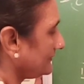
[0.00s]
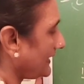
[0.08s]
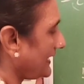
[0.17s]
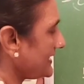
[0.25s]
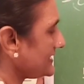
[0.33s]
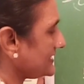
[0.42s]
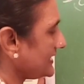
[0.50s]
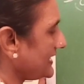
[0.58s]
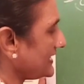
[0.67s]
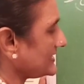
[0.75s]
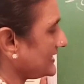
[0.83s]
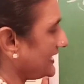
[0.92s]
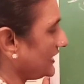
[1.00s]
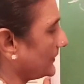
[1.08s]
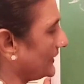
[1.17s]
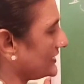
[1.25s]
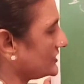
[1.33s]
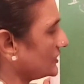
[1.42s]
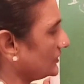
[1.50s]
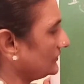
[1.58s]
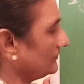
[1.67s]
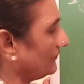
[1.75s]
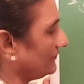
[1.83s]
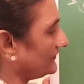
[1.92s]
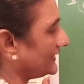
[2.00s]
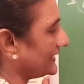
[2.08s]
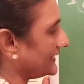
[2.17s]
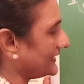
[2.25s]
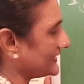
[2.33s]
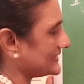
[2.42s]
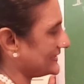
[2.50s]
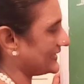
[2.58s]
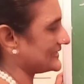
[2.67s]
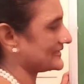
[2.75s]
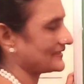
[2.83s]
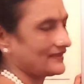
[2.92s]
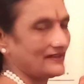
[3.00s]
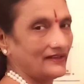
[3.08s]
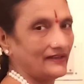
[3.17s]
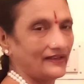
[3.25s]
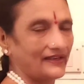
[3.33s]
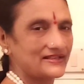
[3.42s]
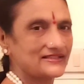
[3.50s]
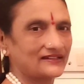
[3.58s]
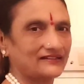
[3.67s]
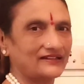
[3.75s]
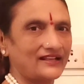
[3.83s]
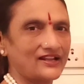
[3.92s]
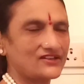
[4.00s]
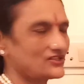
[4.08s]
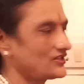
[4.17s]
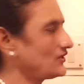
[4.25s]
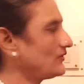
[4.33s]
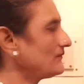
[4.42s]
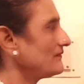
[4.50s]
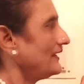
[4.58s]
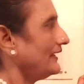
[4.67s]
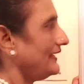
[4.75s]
3t is equal to 36. Is that clear to you?